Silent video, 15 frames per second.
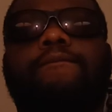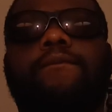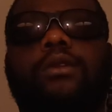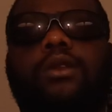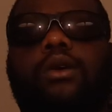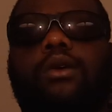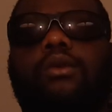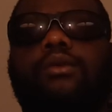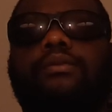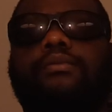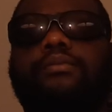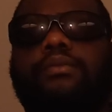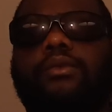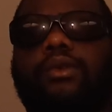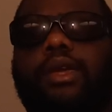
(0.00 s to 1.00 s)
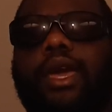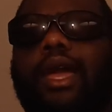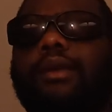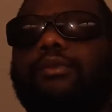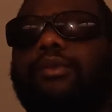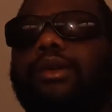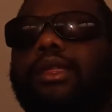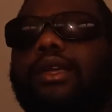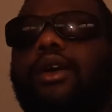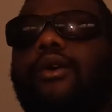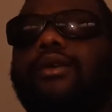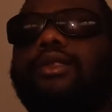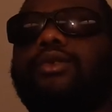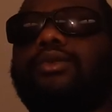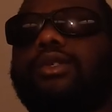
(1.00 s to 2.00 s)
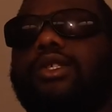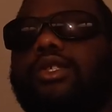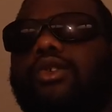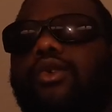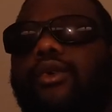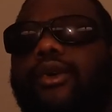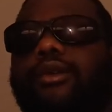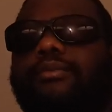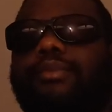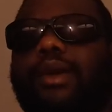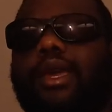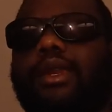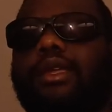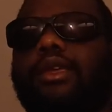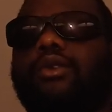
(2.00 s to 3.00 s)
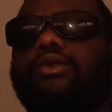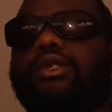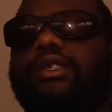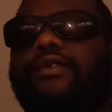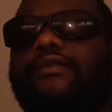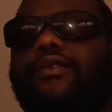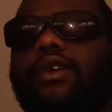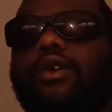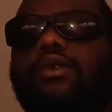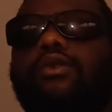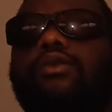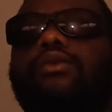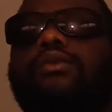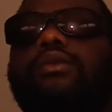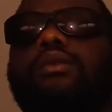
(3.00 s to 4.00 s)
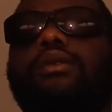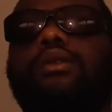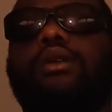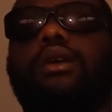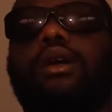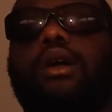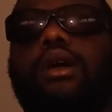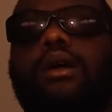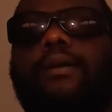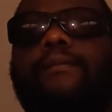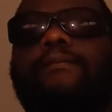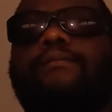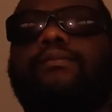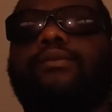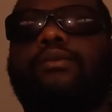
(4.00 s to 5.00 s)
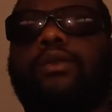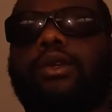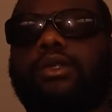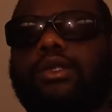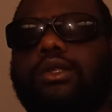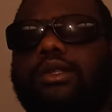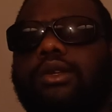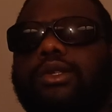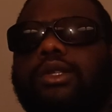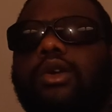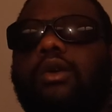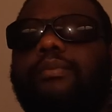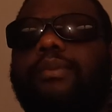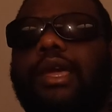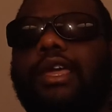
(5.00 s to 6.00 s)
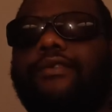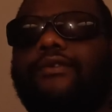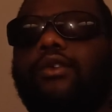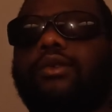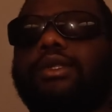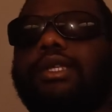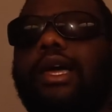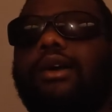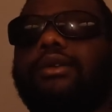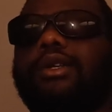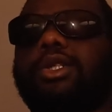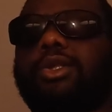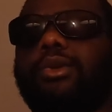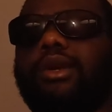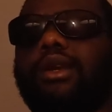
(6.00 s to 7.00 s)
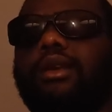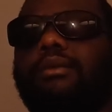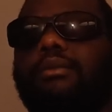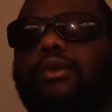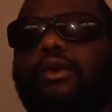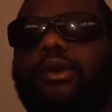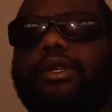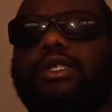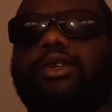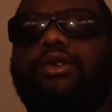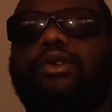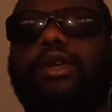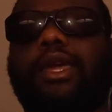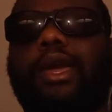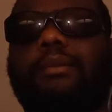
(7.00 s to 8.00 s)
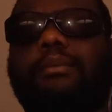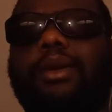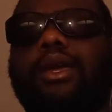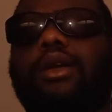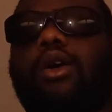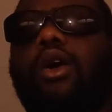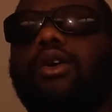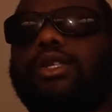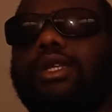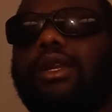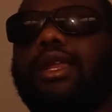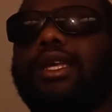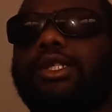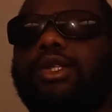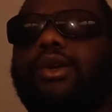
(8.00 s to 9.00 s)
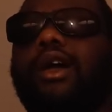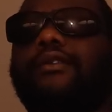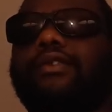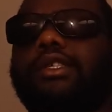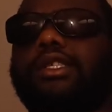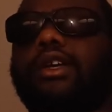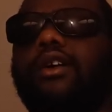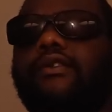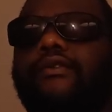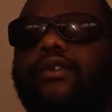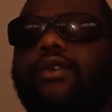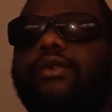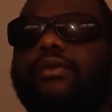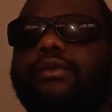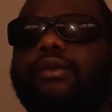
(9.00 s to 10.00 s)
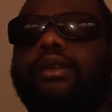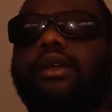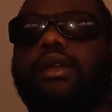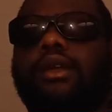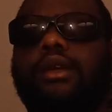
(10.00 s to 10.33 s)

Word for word: you know, you can't really go into a store and pay to use the phone. Um, there's there's no payphones out in the street anymore, so you can't make calls unless you have a cell phone.